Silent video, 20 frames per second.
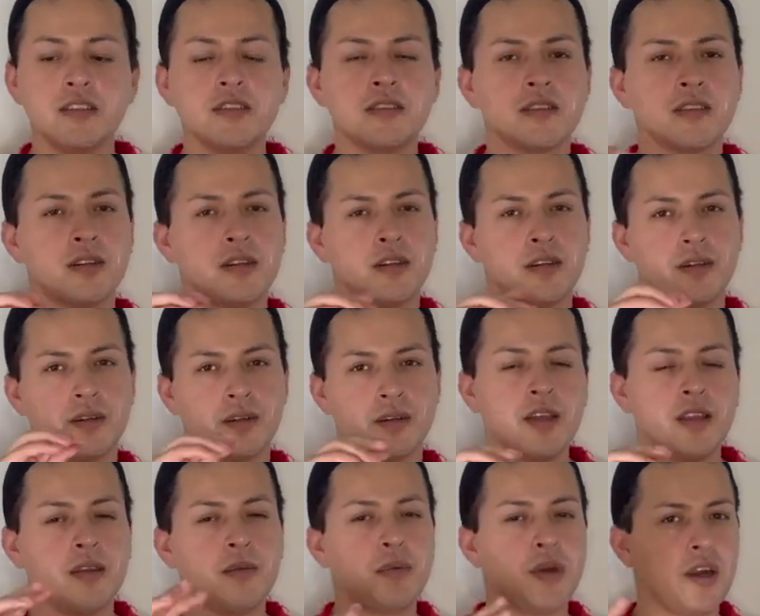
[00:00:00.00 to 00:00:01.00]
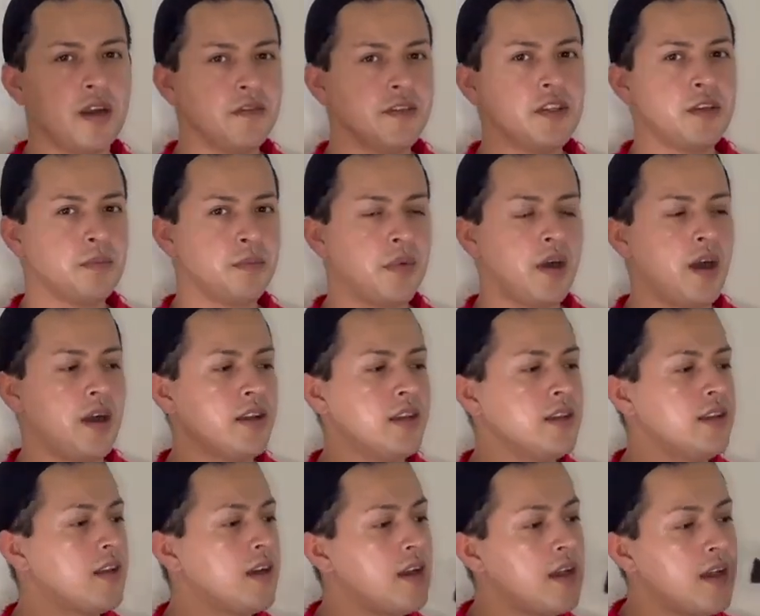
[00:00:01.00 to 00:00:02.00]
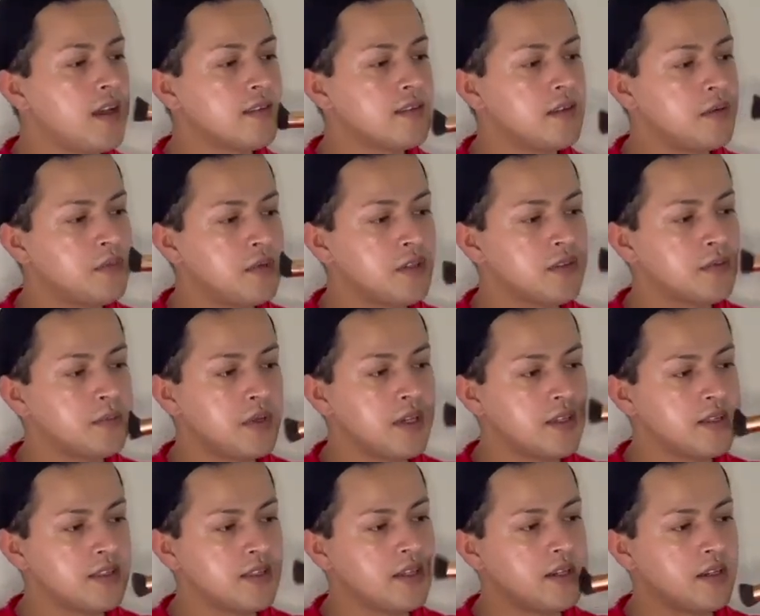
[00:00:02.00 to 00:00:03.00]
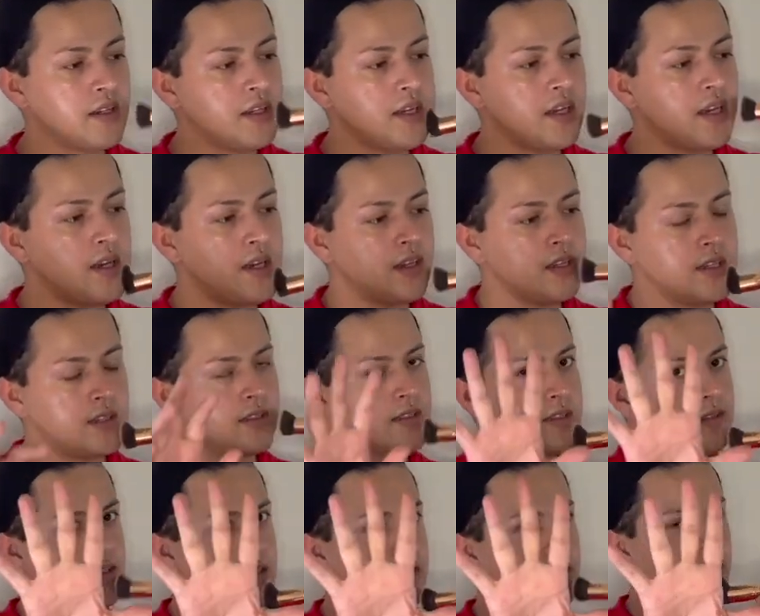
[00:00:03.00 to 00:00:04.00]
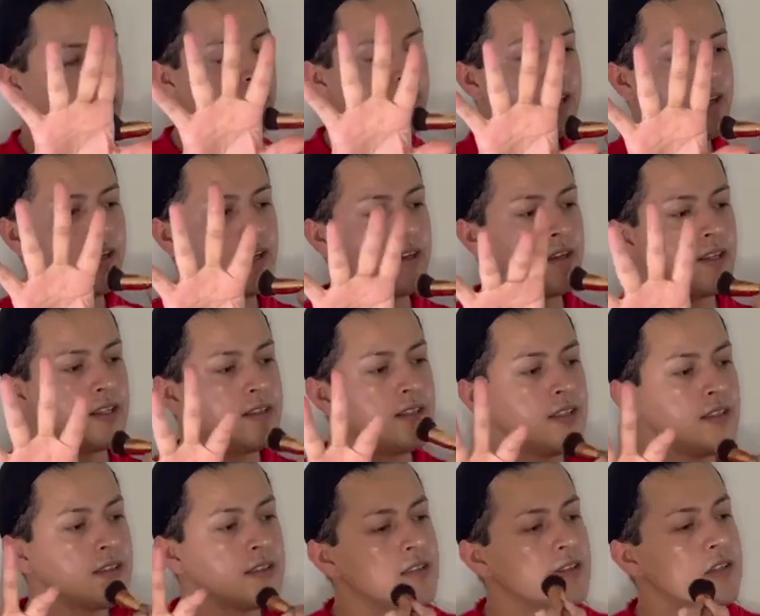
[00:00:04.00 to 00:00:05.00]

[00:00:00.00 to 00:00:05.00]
So the part of your body that has the most bacteria is your hands.